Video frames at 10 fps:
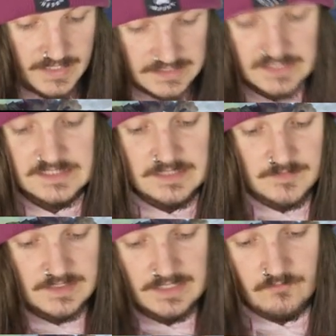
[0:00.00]
It does
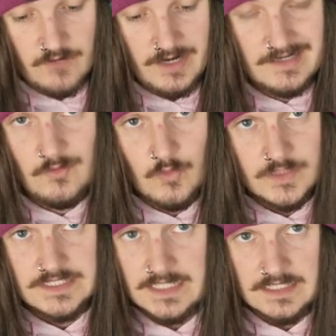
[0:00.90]
something that Rhinar
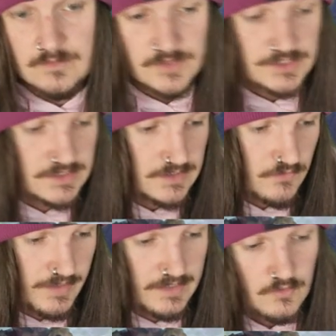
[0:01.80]
always needed, which is to
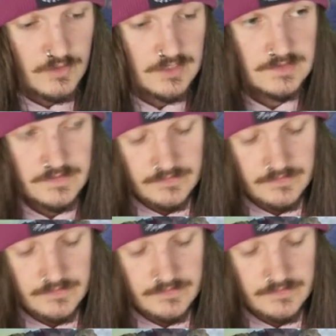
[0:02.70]
create a quicken